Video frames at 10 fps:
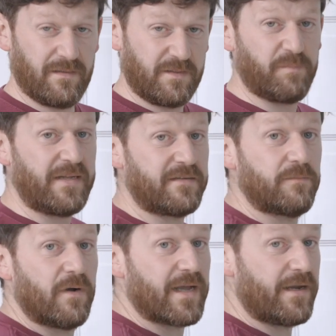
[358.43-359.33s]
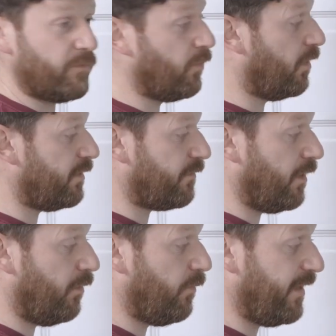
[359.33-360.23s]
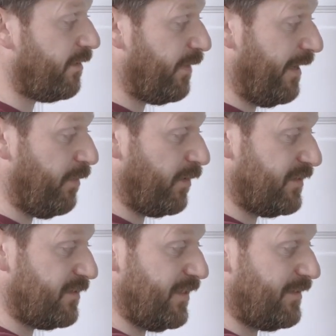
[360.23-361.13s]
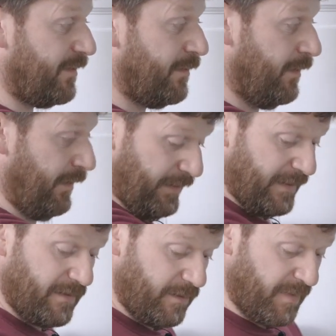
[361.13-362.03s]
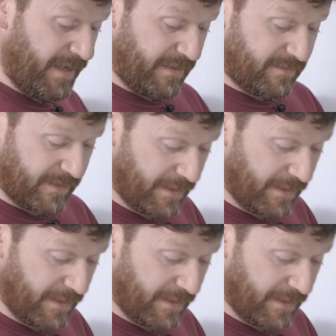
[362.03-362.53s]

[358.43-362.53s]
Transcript: Depending on what kind of wall you've got and where the back box is sitting, you may need to get